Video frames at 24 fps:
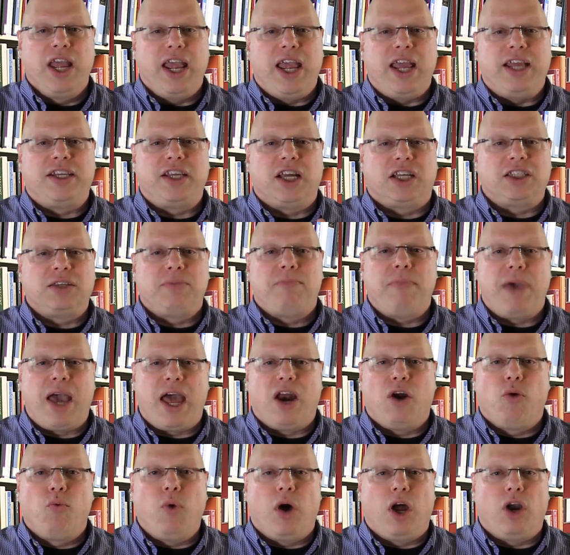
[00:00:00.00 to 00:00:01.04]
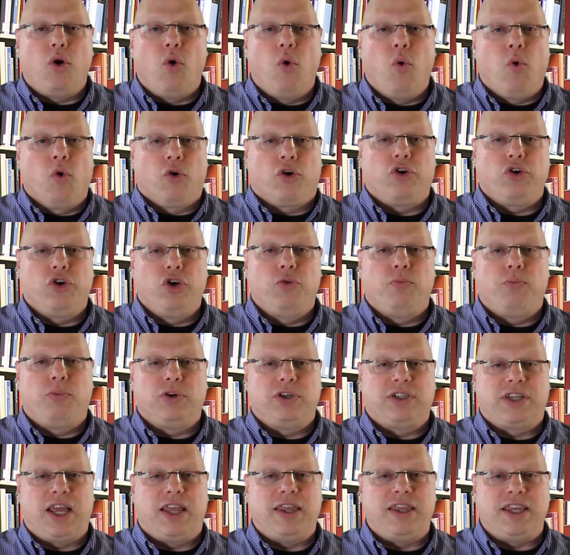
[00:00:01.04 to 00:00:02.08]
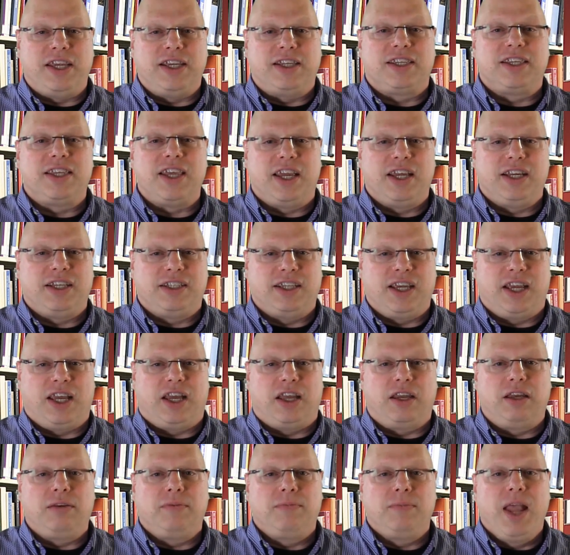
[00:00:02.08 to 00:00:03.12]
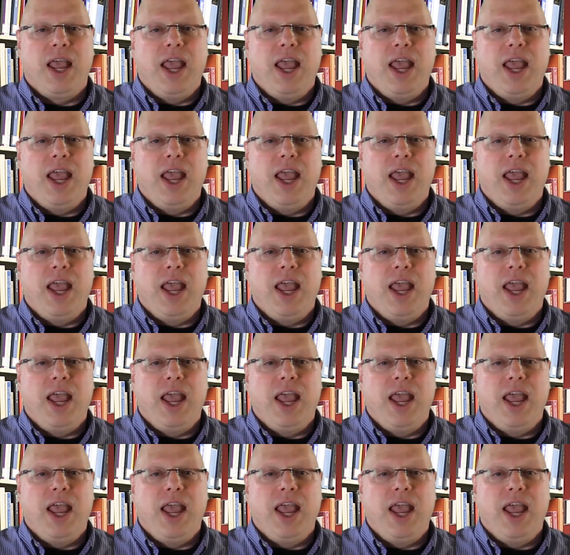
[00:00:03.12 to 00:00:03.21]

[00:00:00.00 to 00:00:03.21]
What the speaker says: It doesn't matter what order you present these things in,